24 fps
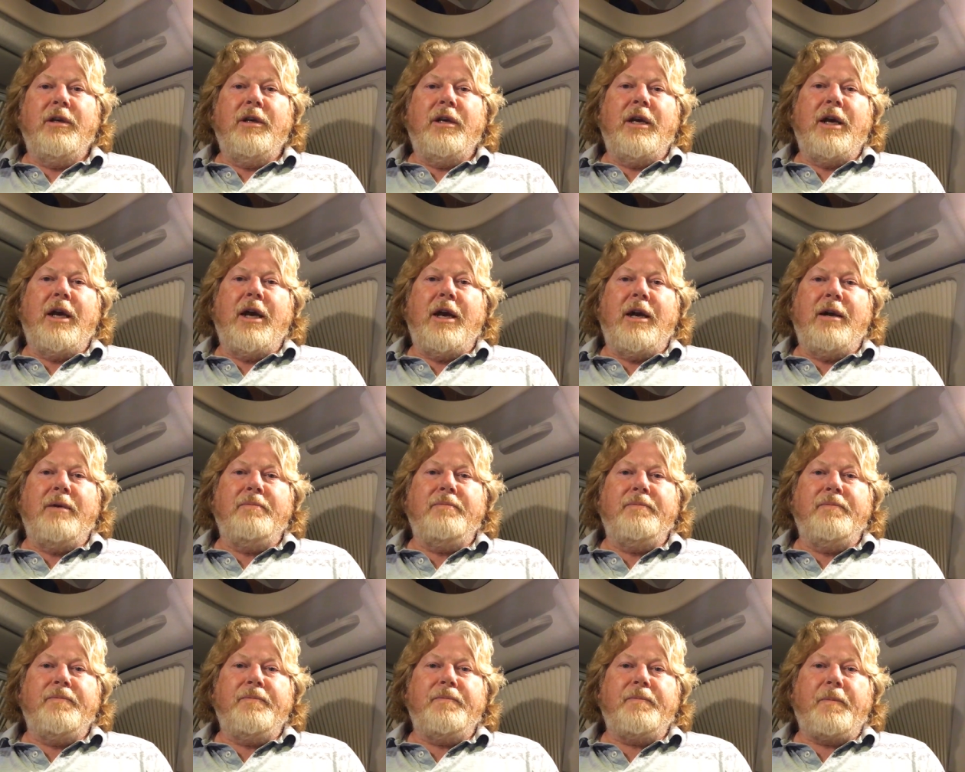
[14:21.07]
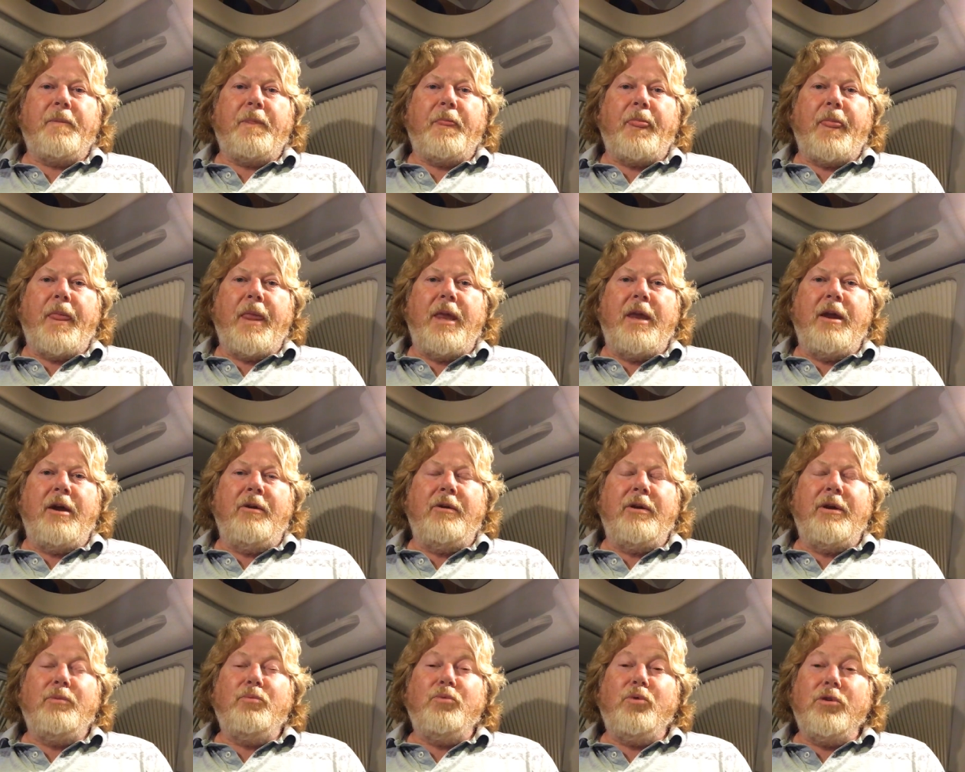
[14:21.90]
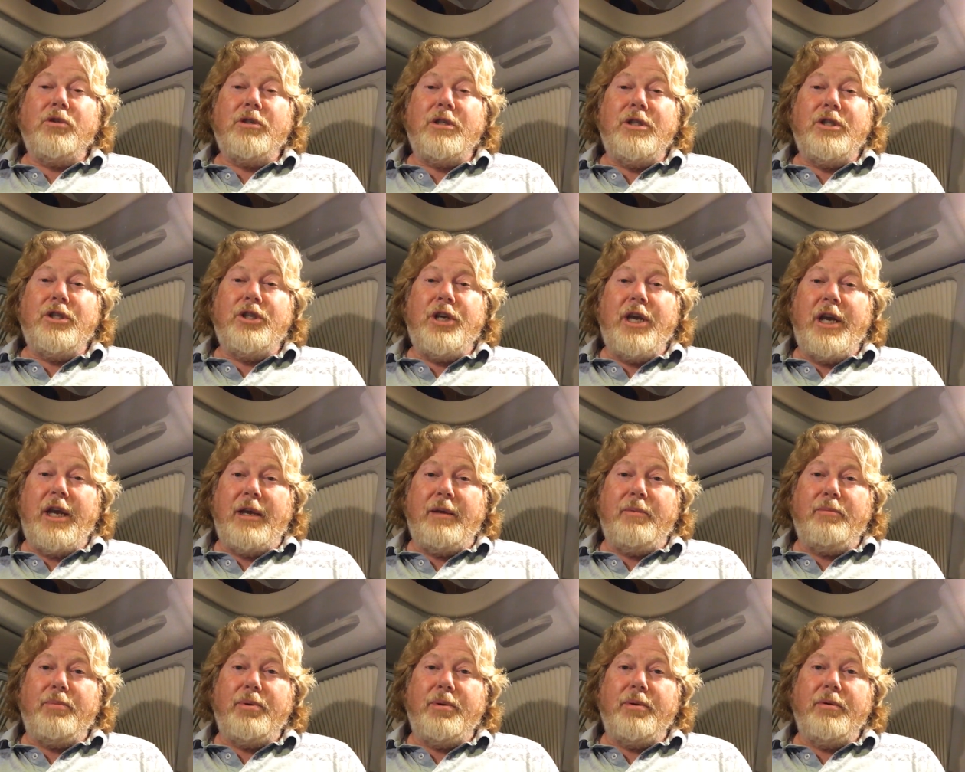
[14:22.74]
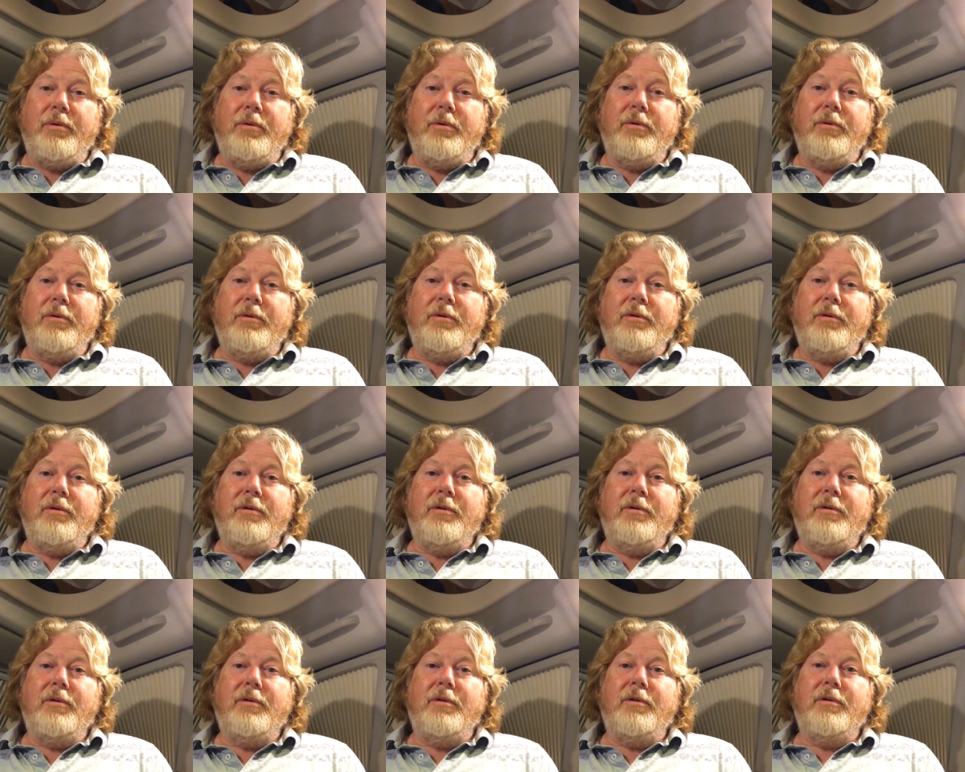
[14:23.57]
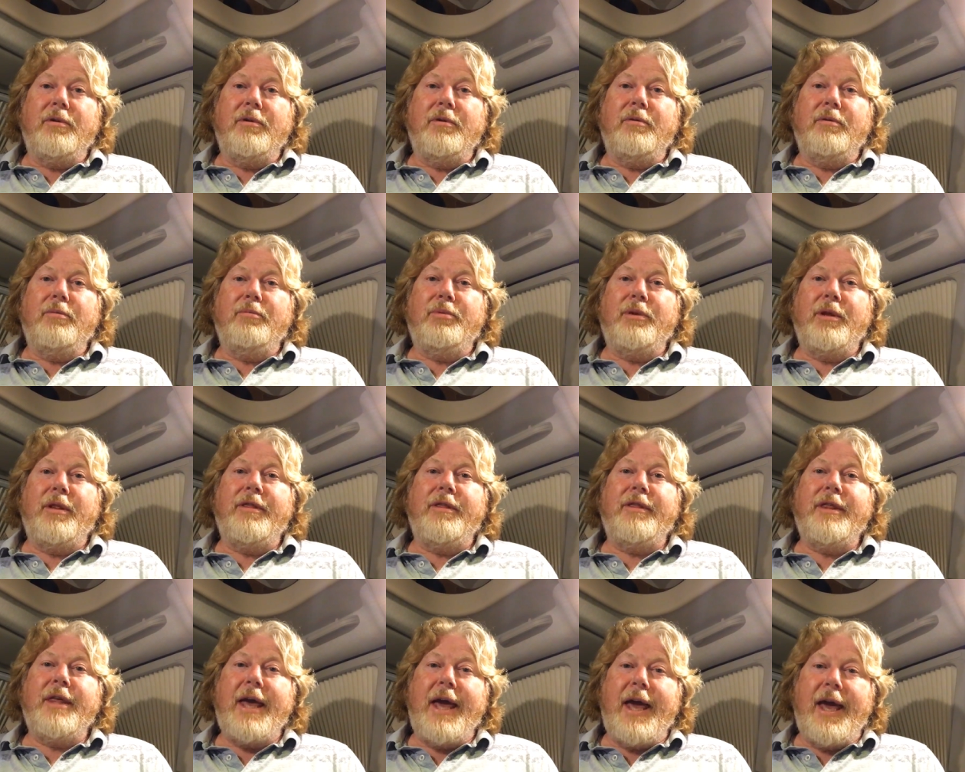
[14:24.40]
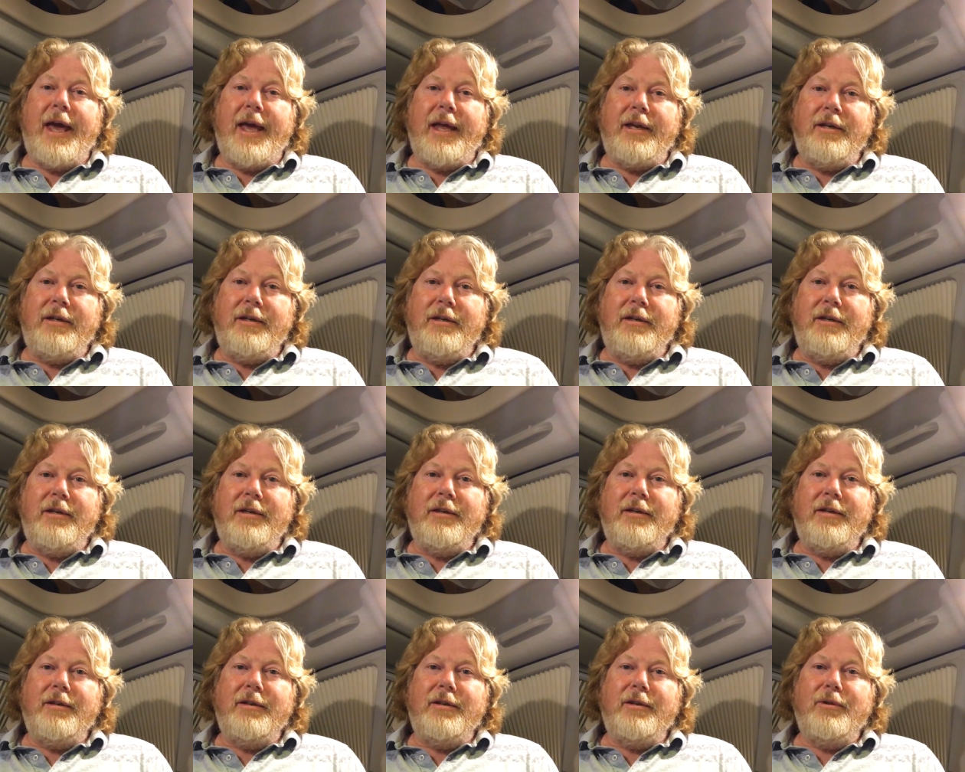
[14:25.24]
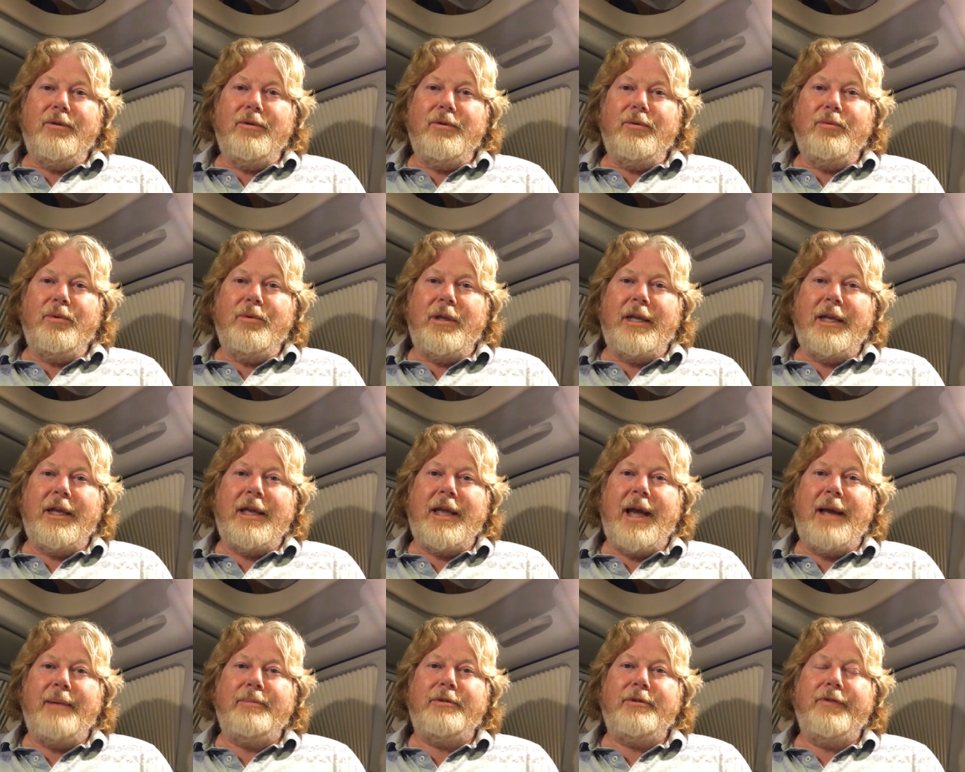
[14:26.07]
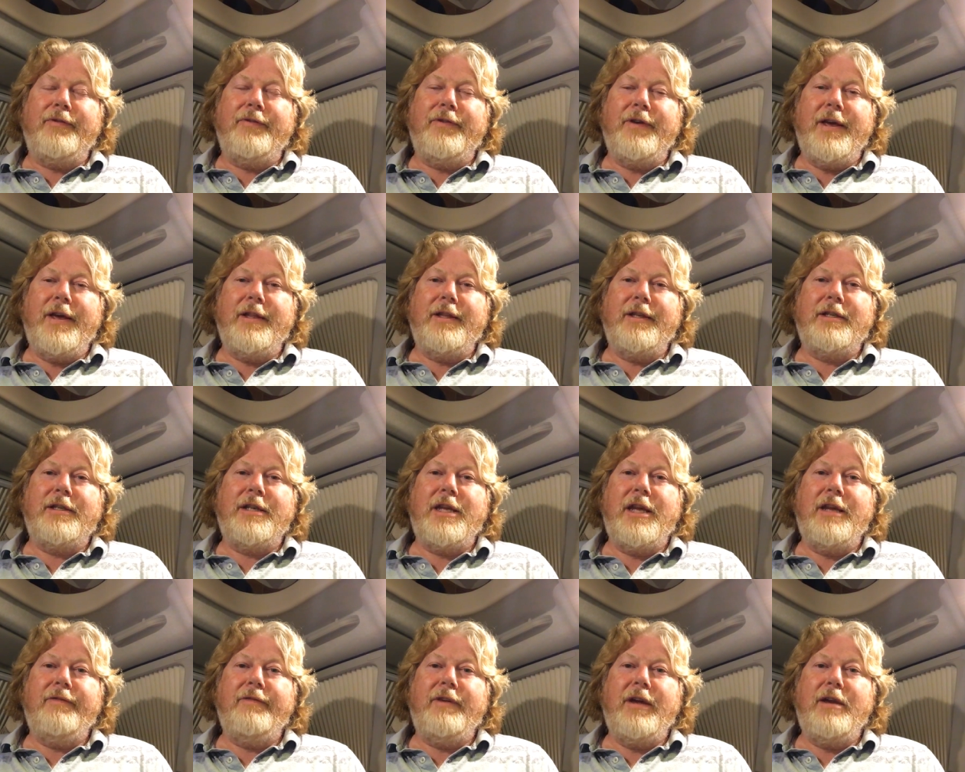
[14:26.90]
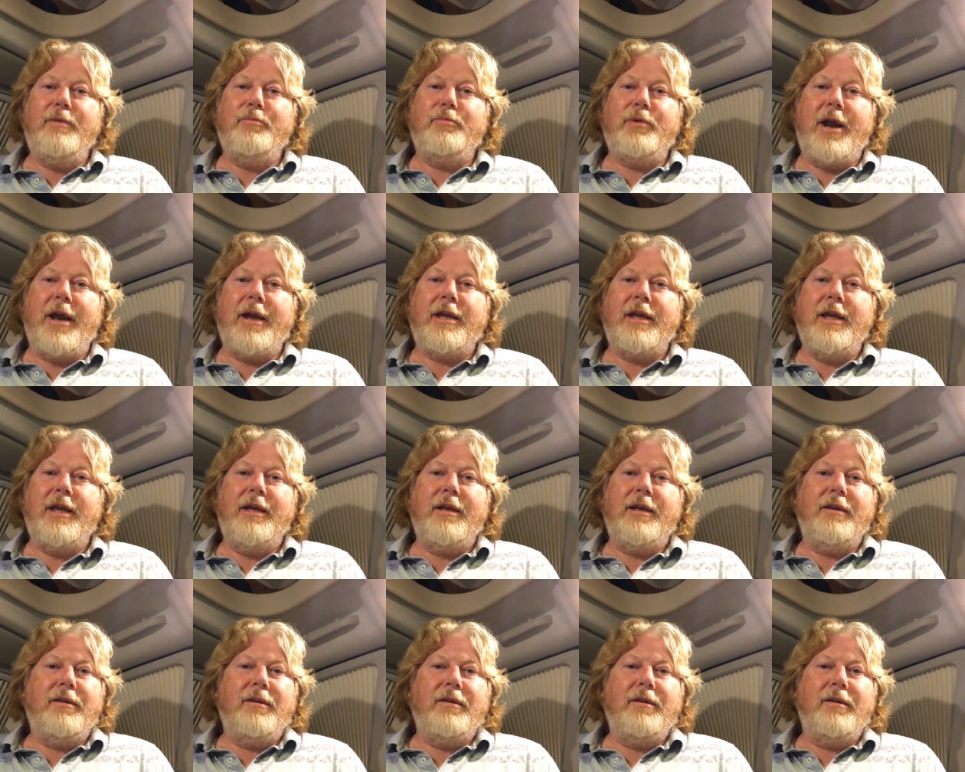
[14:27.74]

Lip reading: You know, it wasn't cheap, but then when they came to fit the TV bracket,